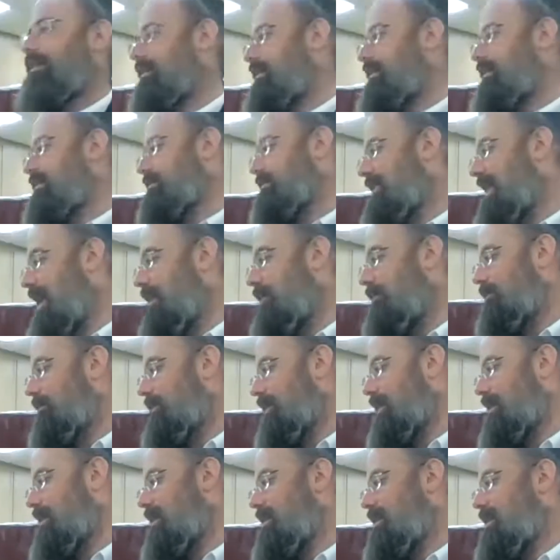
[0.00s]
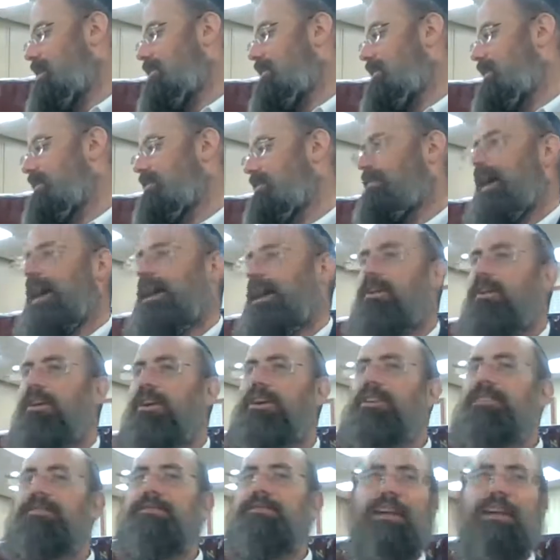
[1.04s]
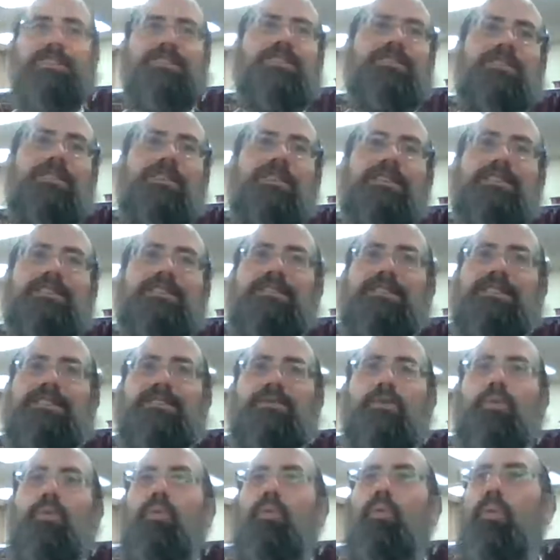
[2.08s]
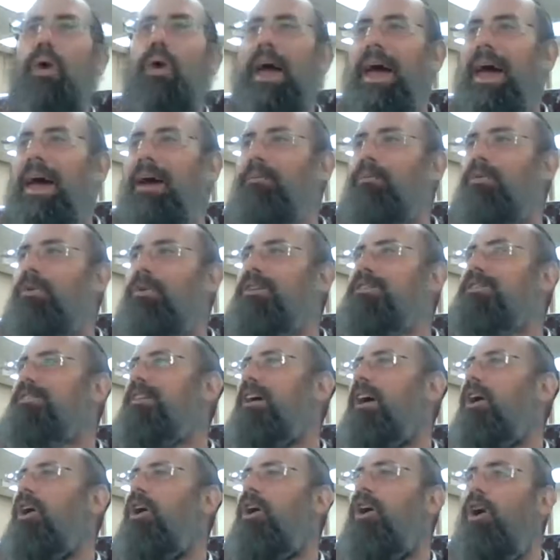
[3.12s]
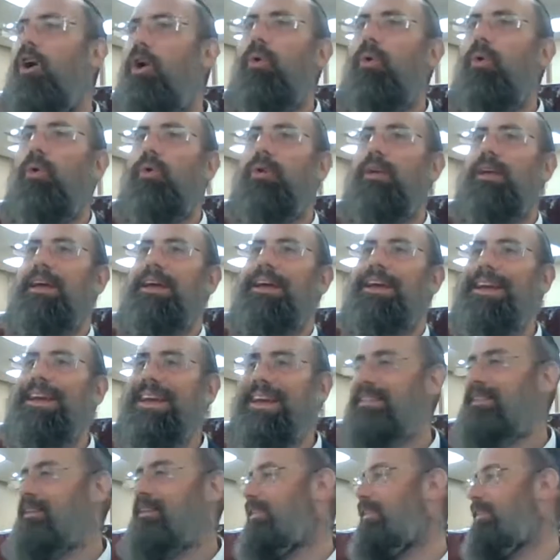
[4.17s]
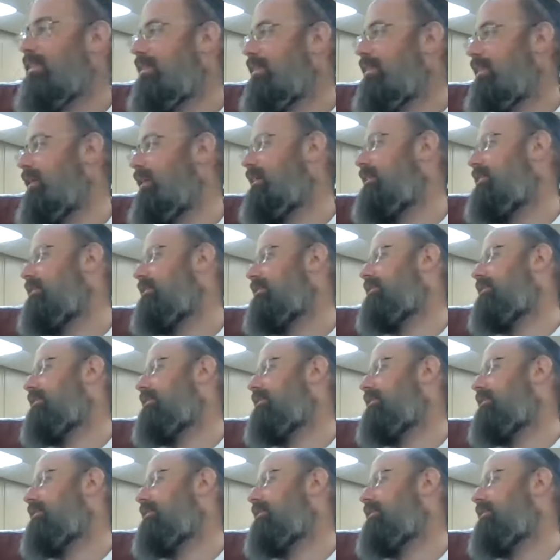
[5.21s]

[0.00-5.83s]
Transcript: So now, there's a machlokes Rashi Tosfos. Where was the hole in the